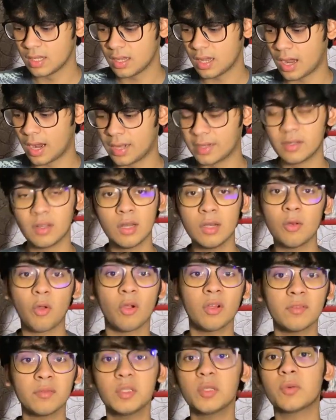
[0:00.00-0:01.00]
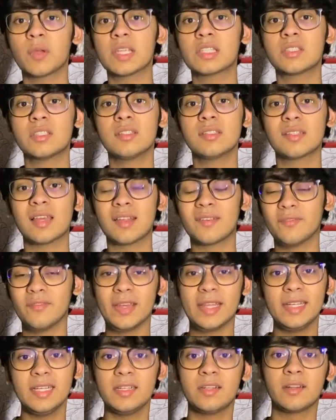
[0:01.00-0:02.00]
And a lot of the questions are
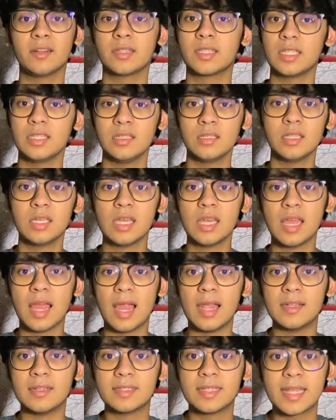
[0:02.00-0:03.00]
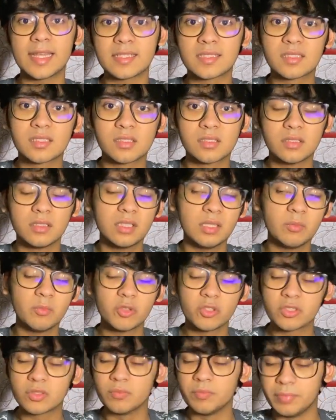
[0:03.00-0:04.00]
very tricky and test the
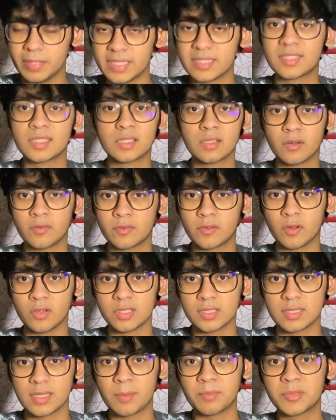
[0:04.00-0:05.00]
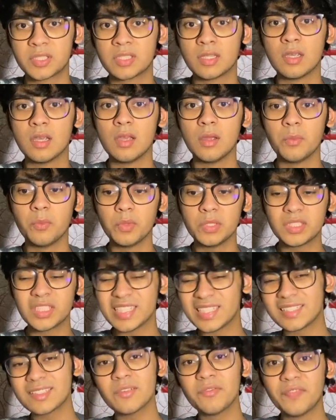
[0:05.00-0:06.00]
most basic of concepts, which
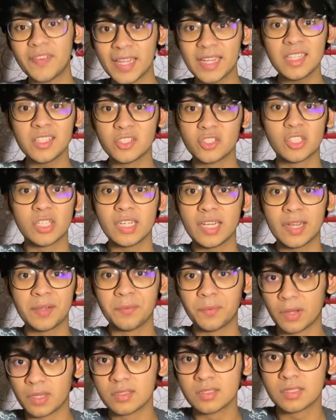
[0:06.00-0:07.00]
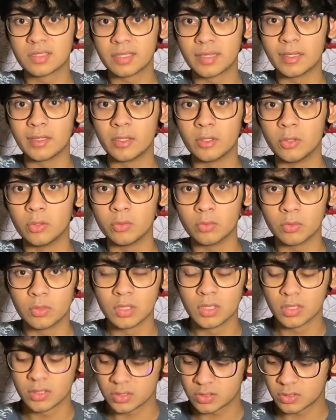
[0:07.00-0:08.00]
is a very JEE Advanced thing to do.
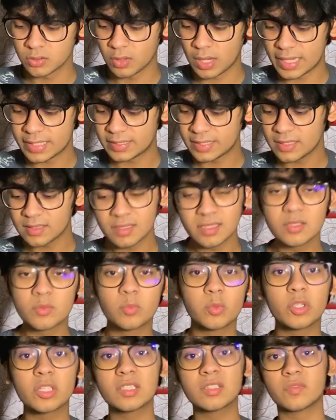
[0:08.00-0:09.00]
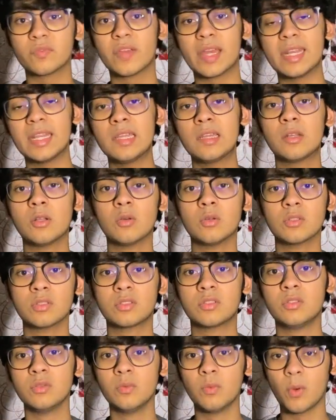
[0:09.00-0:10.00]
So I think this book is very
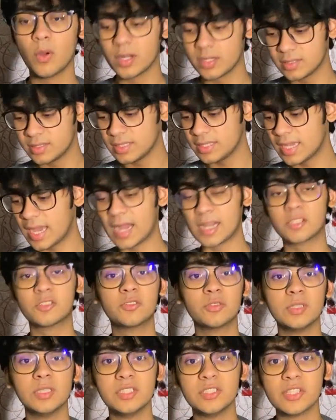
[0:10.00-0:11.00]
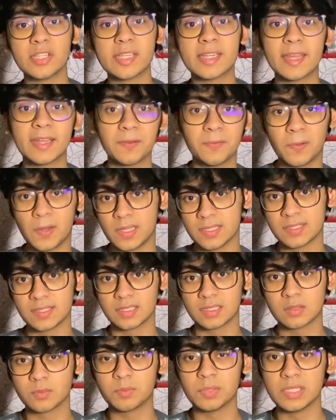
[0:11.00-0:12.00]
close to what the actual JEE Advanced
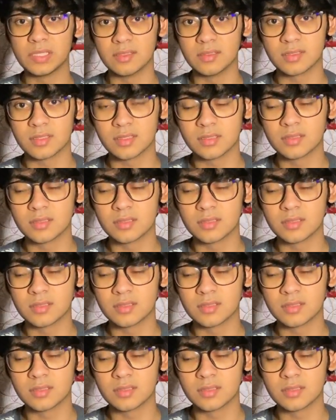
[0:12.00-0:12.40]
experience